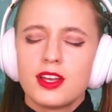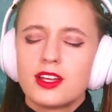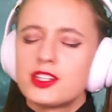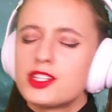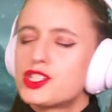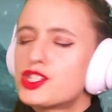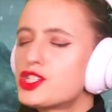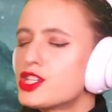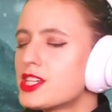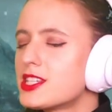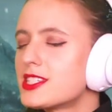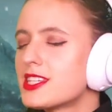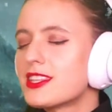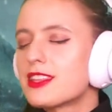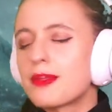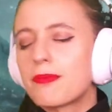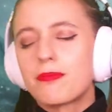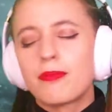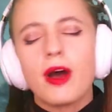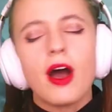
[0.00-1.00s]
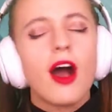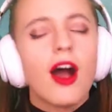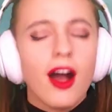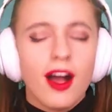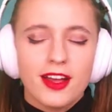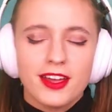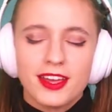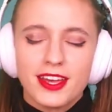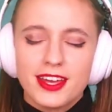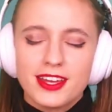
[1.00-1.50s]
she's in the
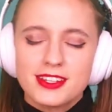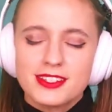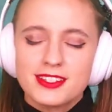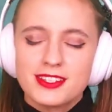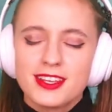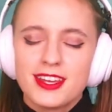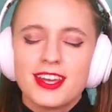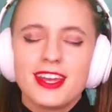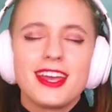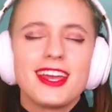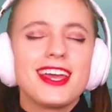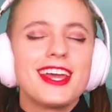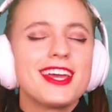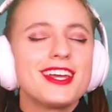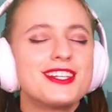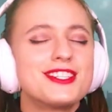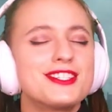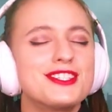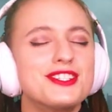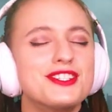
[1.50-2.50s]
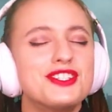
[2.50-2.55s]
pocket, it's